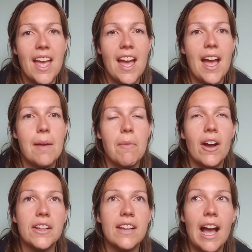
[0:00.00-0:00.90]

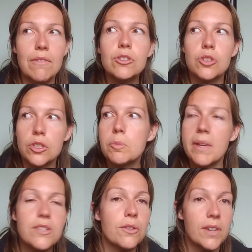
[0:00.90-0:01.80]
I haven't got a
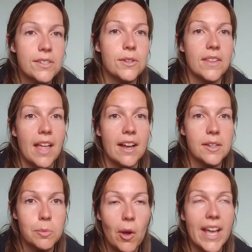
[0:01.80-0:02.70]
picture of us doing that,
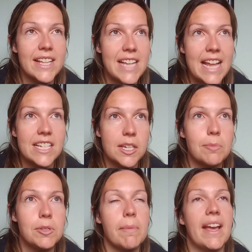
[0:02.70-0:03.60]
because what I ended
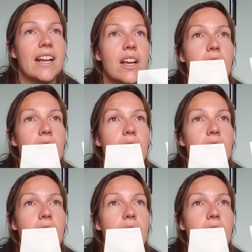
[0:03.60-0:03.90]
up doing